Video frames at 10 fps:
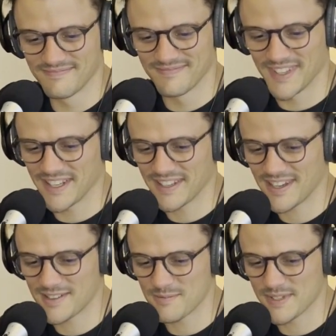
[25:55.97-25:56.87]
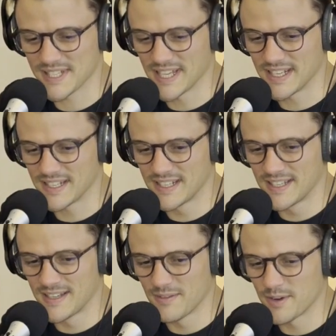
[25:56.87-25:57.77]
Yeah, 100%.
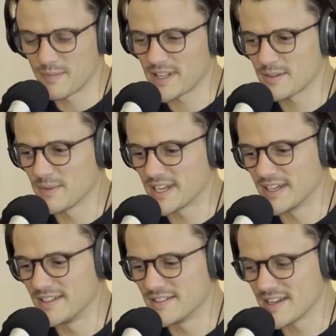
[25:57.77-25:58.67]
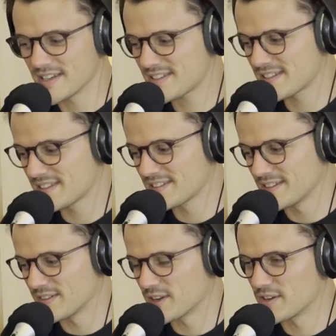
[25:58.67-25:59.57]
What about the Mackinnon, Jess?
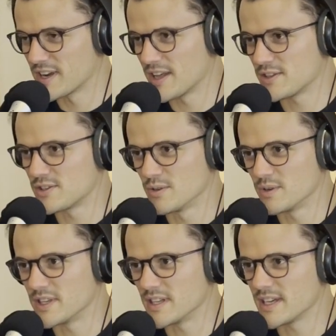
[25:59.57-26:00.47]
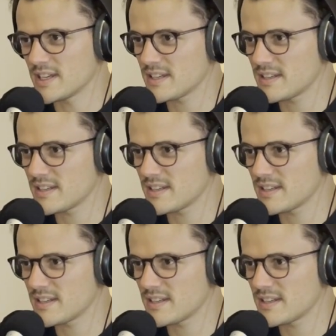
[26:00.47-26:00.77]
They've got another shorty there.